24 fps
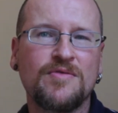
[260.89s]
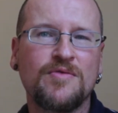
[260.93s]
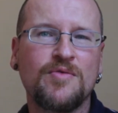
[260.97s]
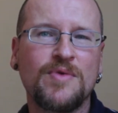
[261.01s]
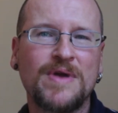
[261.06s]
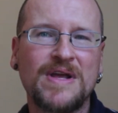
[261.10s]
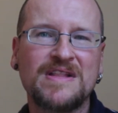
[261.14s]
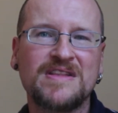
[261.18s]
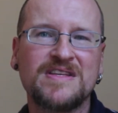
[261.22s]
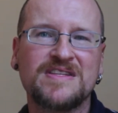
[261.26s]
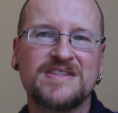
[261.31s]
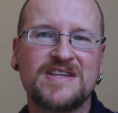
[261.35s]

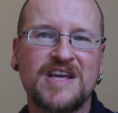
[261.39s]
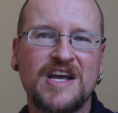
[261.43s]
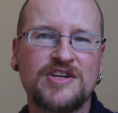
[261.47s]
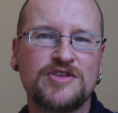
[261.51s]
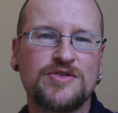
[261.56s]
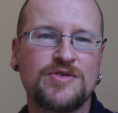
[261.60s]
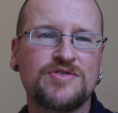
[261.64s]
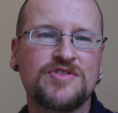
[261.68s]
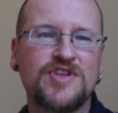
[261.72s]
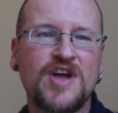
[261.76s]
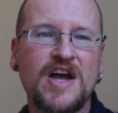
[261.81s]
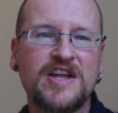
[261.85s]
weekly
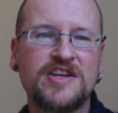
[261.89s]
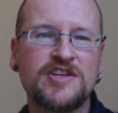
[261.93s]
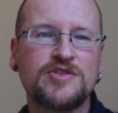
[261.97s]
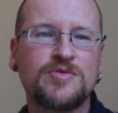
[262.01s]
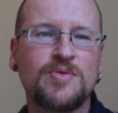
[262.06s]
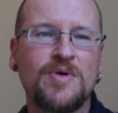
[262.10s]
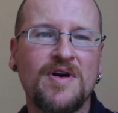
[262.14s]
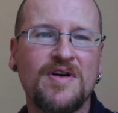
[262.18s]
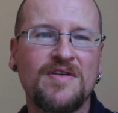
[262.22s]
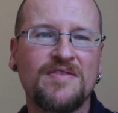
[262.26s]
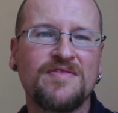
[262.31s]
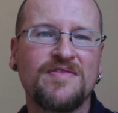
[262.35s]
schedule, 9 to
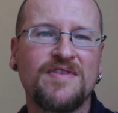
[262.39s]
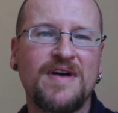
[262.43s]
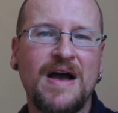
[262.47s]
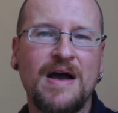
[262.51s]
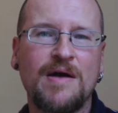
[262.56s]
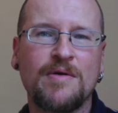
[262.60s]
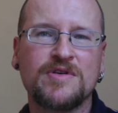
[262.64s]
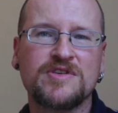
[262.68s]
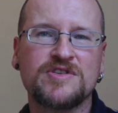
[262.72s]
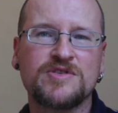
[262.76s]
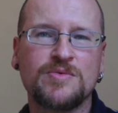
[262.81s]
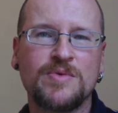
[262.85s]
12
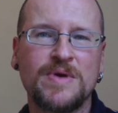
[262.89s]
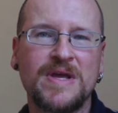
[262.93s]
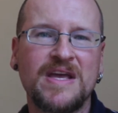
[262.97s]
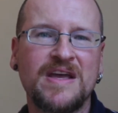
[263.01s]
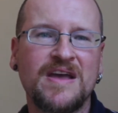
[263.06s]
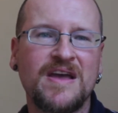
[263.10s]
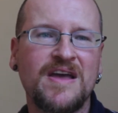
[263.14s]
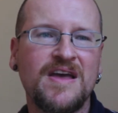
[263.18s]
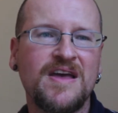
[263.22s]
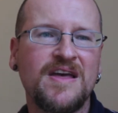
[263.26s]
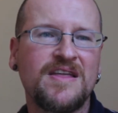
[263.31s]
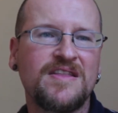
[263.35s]
hours a
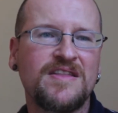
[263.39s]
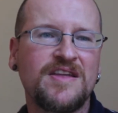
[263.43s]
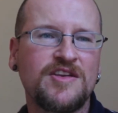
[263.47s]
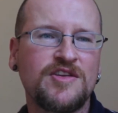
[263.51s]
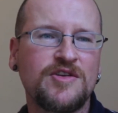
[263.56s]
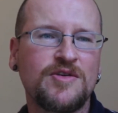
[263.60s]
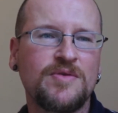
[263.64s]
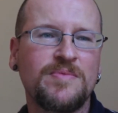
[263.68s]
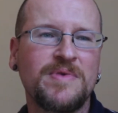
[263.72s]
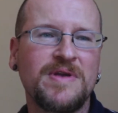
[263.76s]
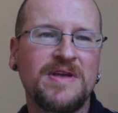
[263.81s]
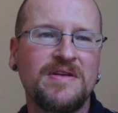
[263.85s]
week, and
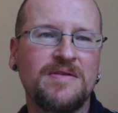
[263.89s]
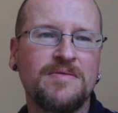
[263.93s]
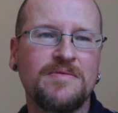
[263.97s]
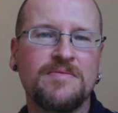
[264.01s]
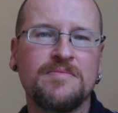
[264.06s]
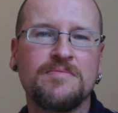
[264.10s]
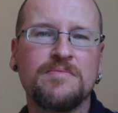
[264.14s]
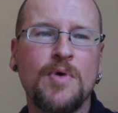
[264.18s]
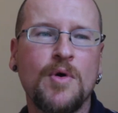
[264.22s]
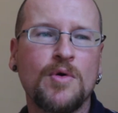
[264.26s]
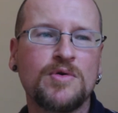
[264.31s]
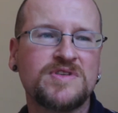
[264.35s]
you'll be
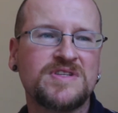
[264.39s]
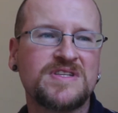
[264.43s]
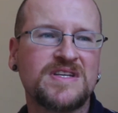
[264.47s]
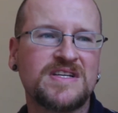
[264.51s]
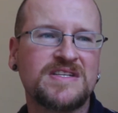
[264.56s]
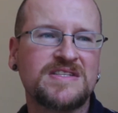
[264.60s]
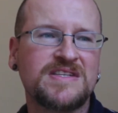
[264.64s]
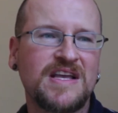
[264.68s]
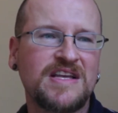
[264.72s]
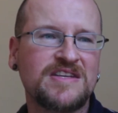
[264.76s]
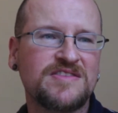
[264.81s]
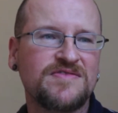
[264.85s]
most
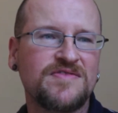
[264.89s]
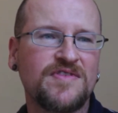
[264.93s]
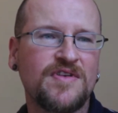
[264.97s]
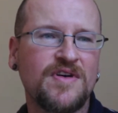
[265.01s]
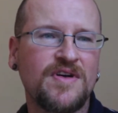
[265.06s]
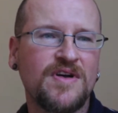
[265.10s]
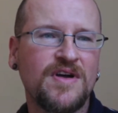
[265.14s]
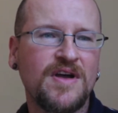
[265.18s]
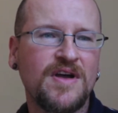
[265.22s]
successful.